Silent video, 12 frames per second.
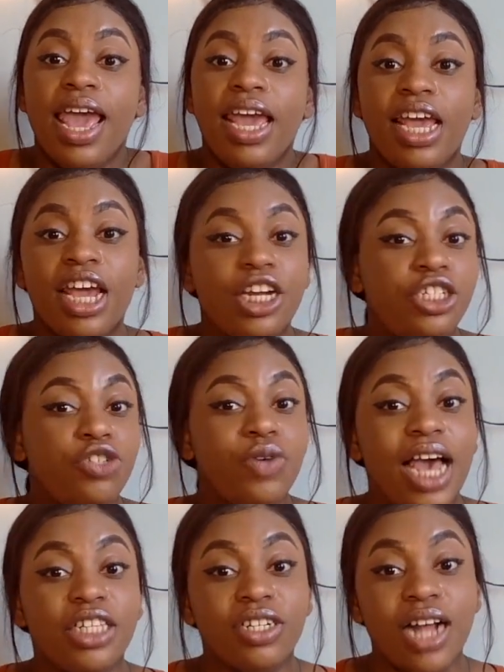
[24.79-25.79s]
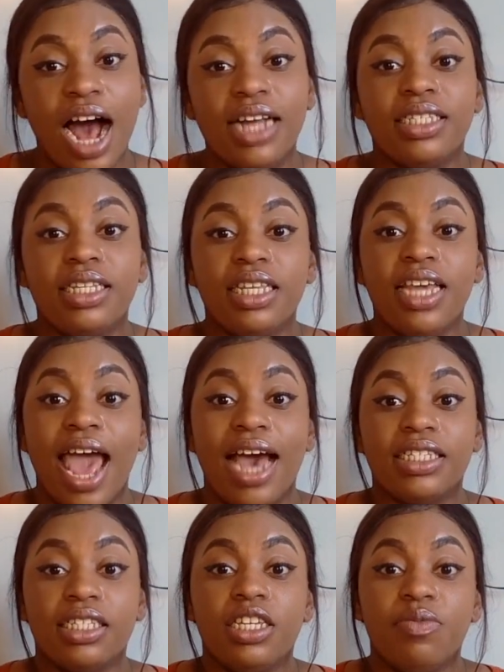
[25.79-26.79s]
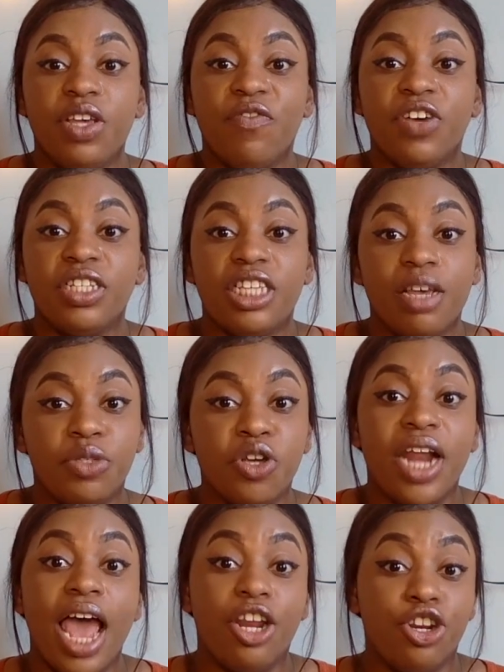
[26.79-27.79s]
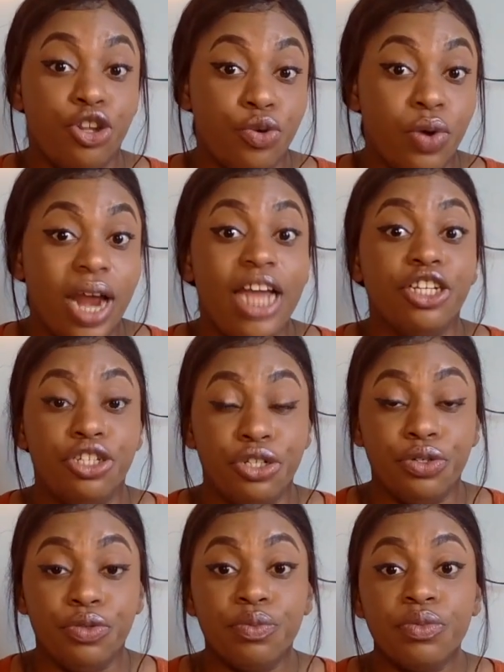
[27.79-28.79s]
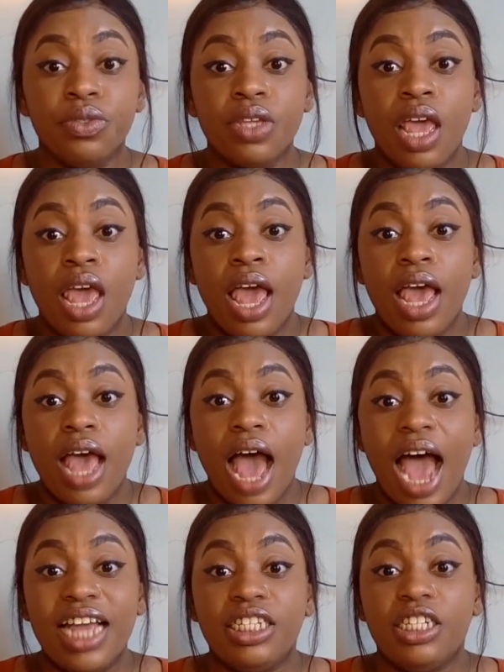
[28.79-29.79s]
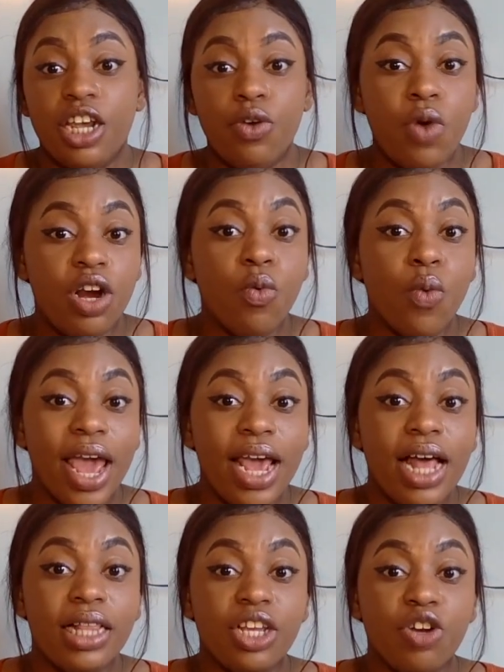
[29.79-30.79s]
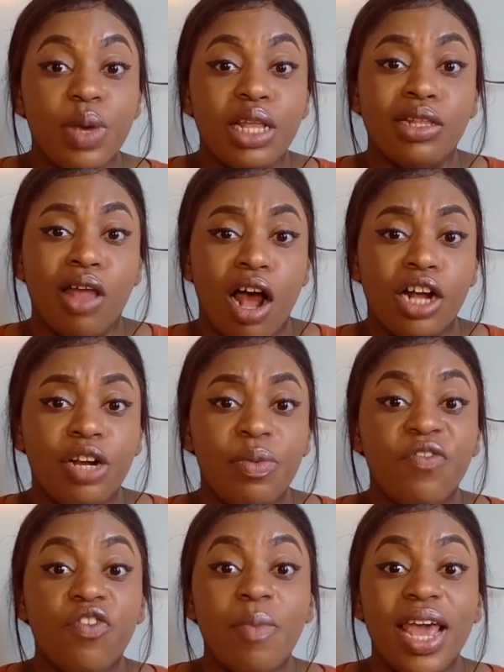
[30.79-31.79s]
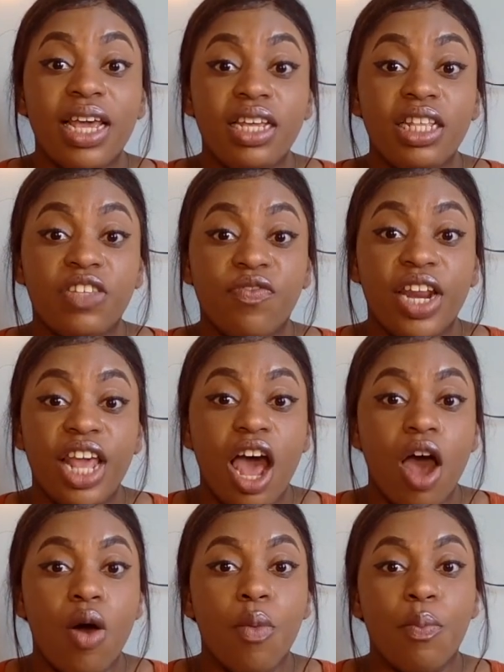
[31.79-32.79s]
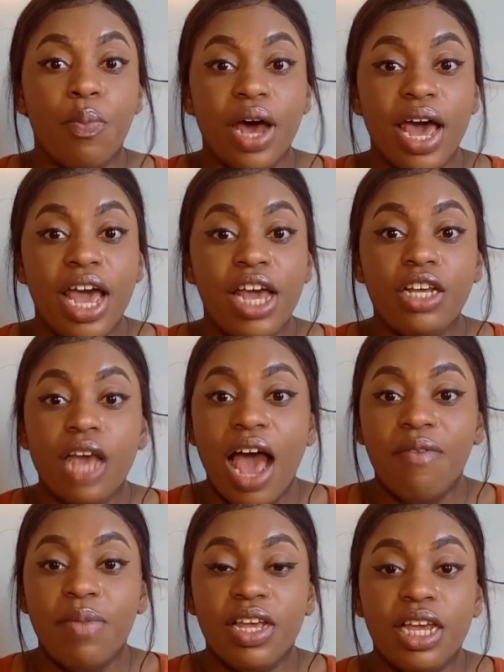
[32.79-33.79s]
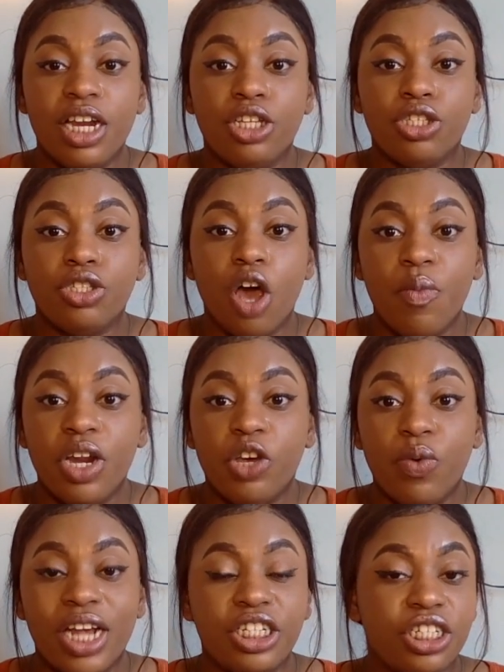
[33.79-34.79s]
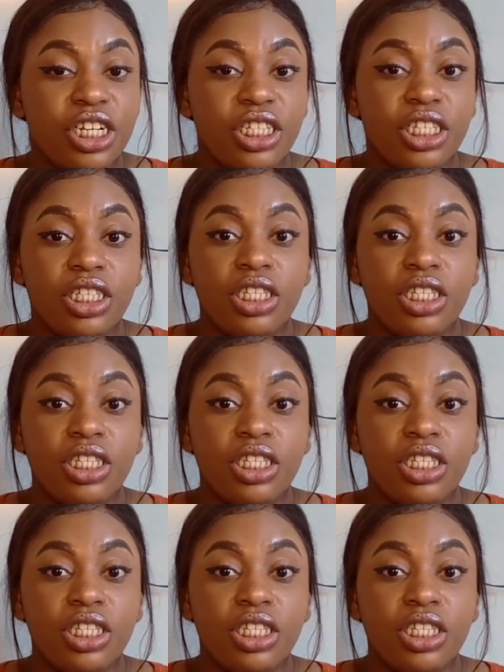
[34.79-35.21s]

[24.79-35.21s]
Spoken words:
and you guys are constantly asking me for tips on how to do what I do. I did want to wait a little bit longer before making this video, but I've been getting so many questions